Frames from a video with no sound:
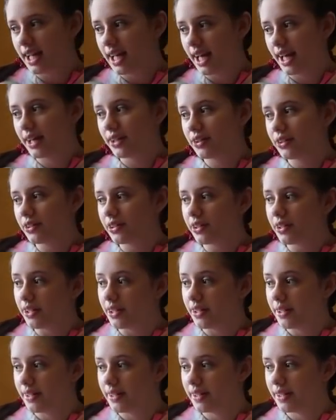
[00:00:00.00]
Hey
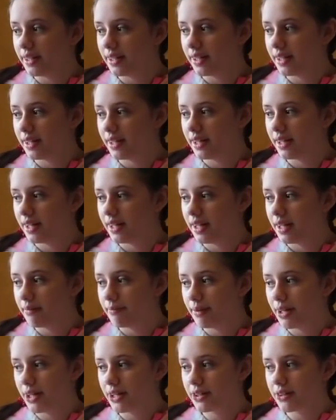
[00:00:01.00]
Google,
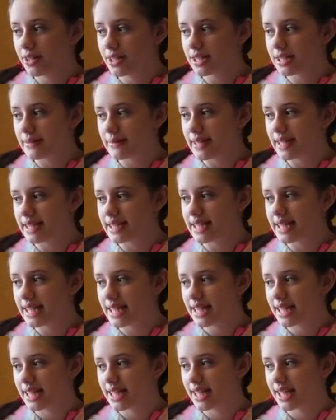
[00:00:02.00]
Merry Christmas.